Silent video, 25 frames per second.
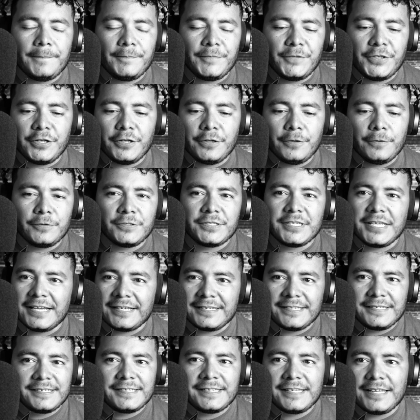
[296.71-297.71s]
you know,
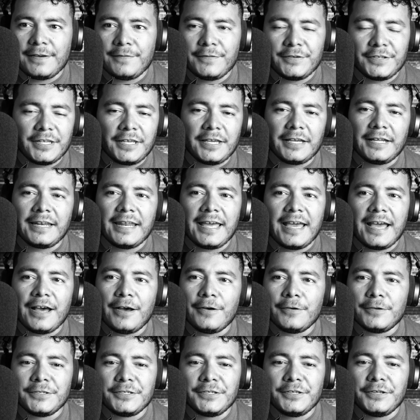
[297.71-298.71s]
Texas and everything
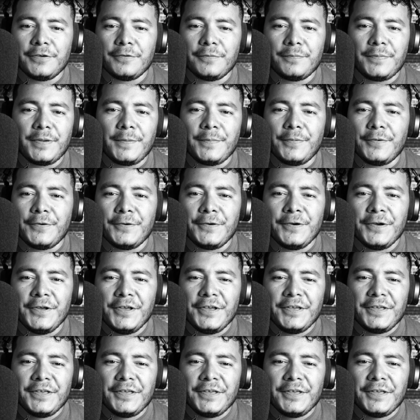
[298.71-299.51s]
now. You know, people